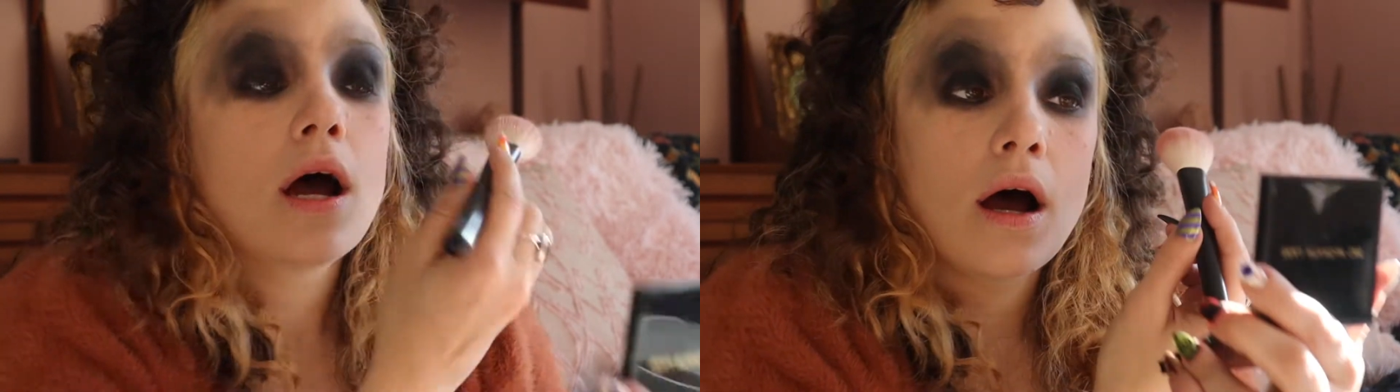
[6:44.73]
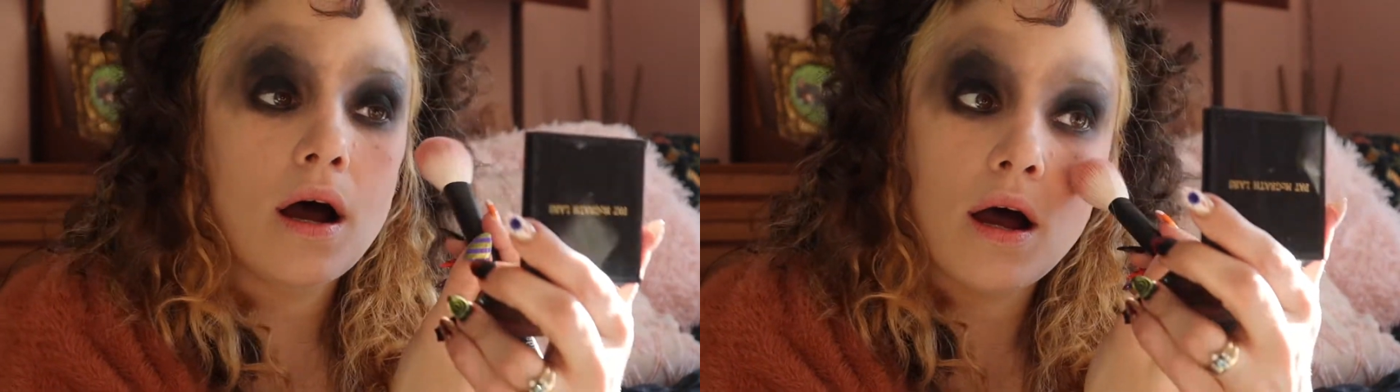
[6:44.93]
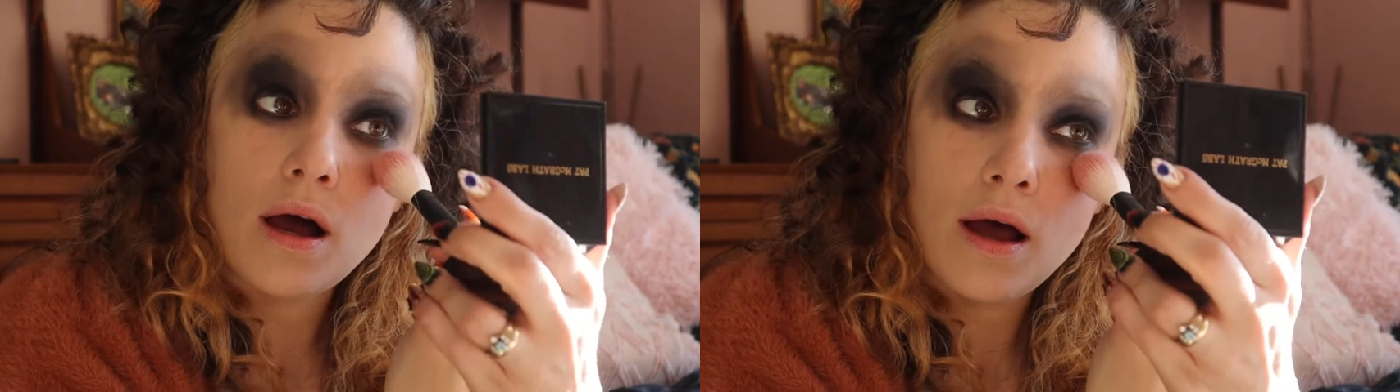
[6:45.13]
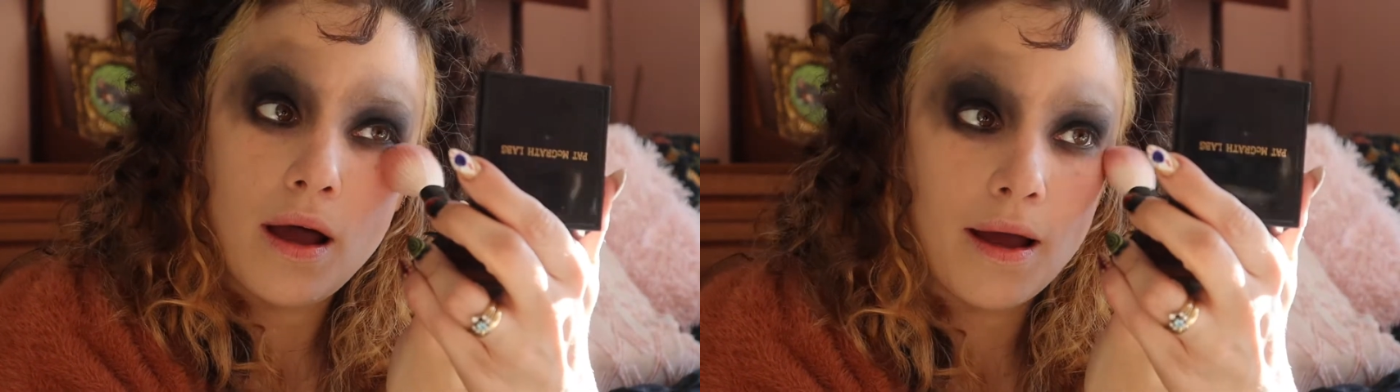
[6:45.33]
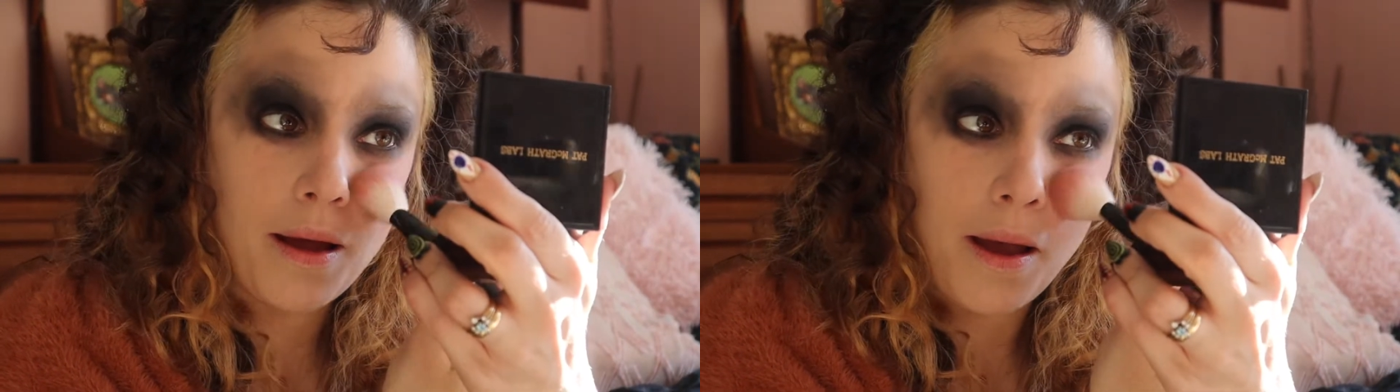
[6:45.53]

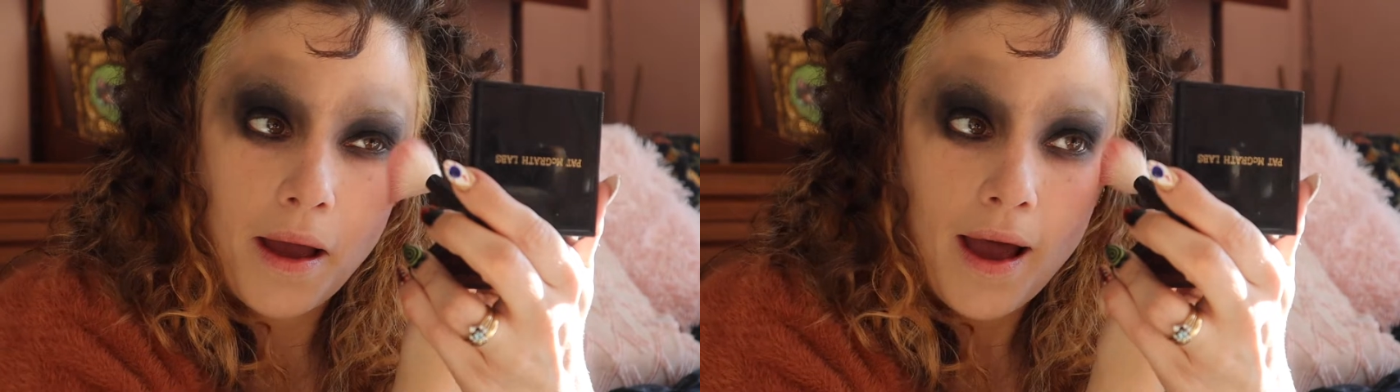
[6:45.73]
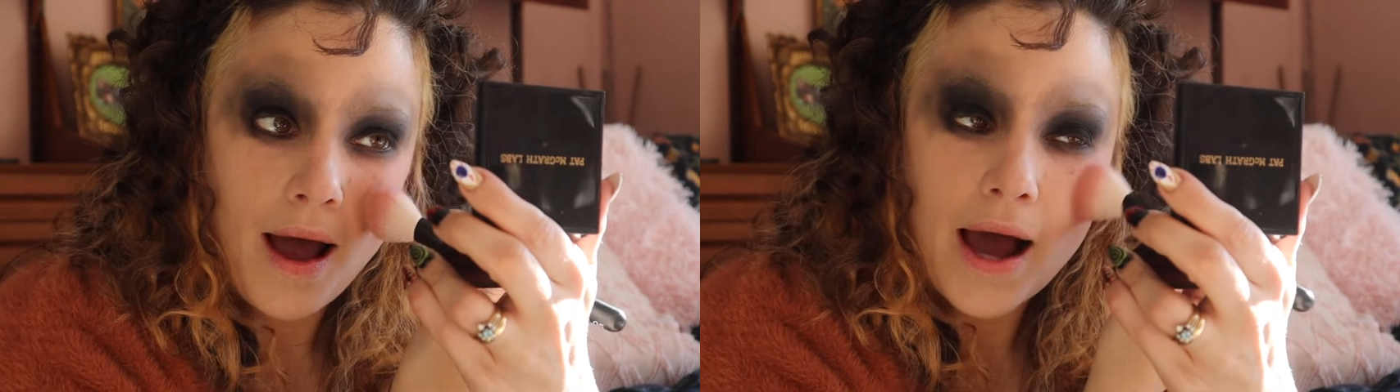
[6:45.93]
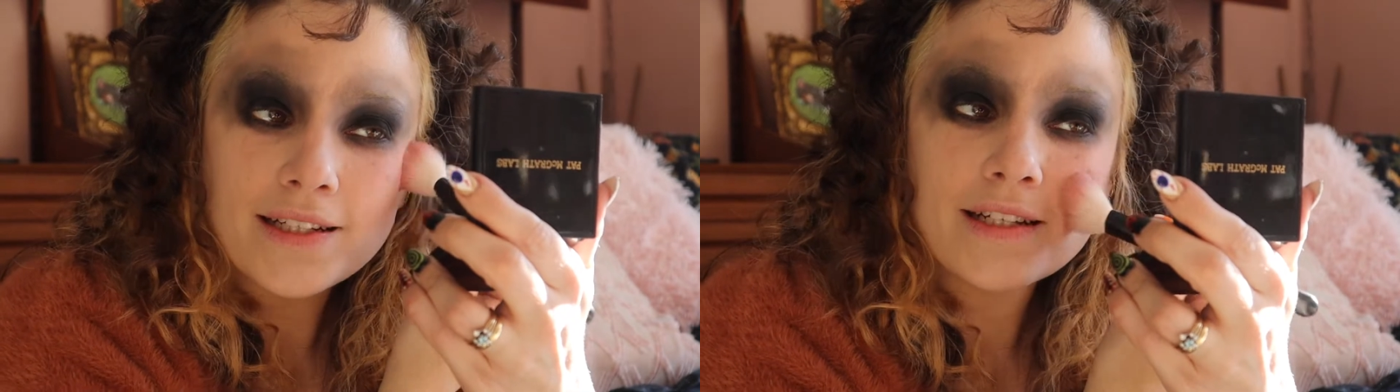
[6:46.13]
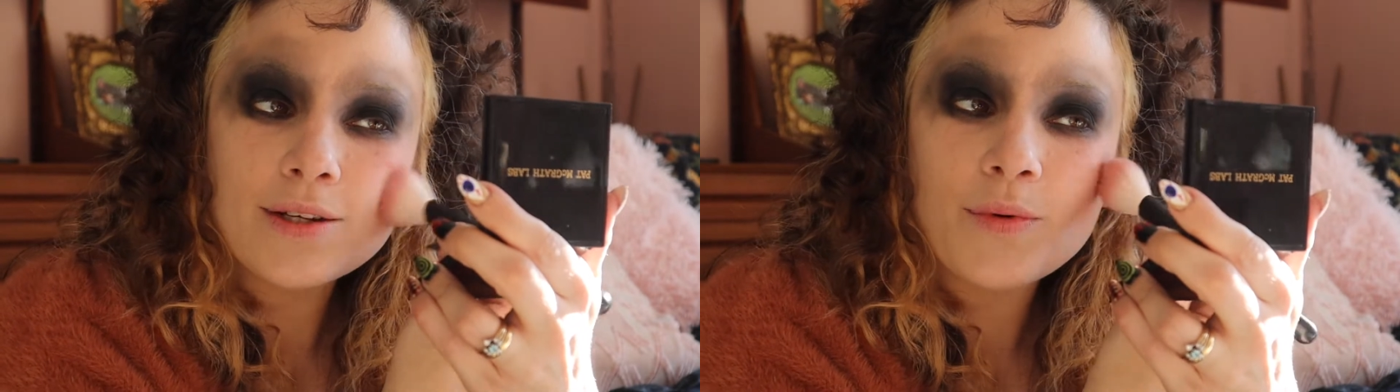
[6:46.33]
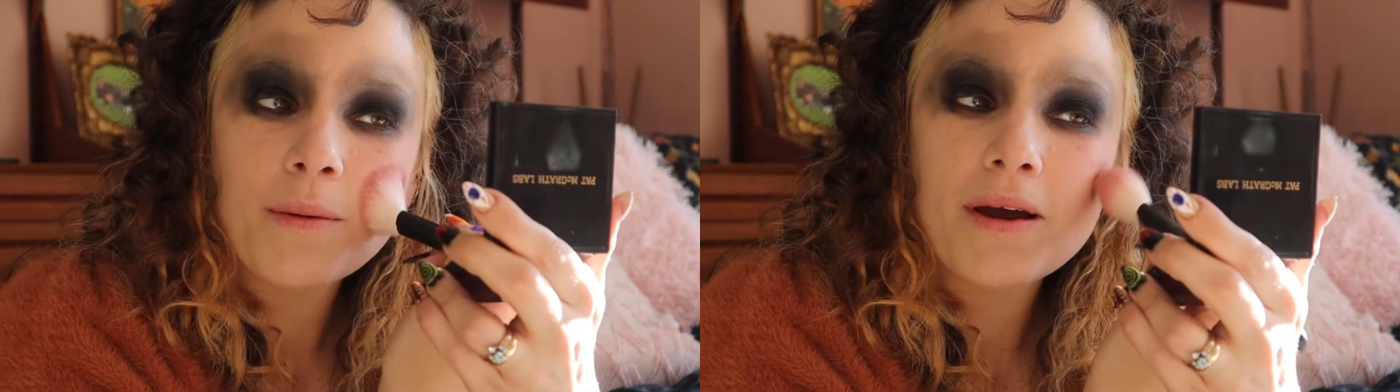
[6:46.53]
I tend
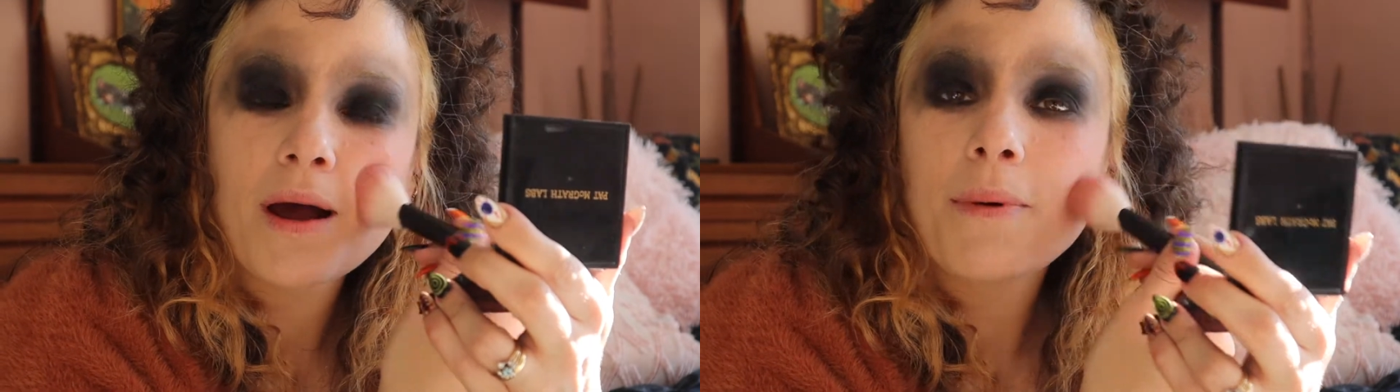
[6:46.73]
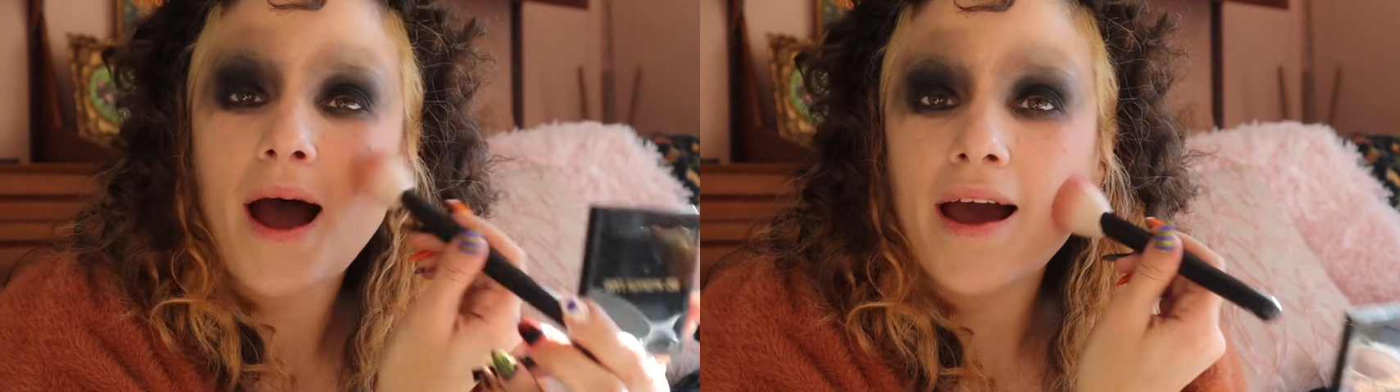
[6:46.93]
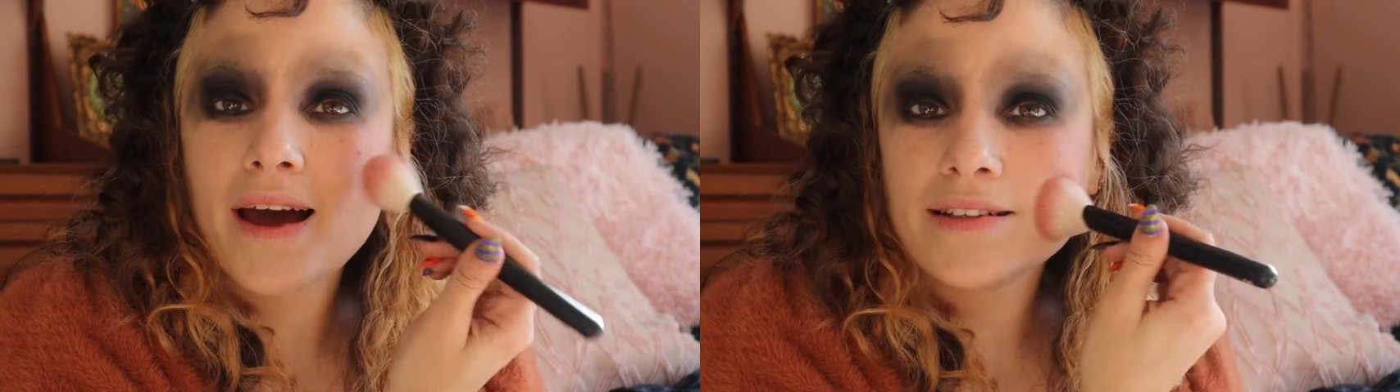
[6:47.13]
to wear mine up high.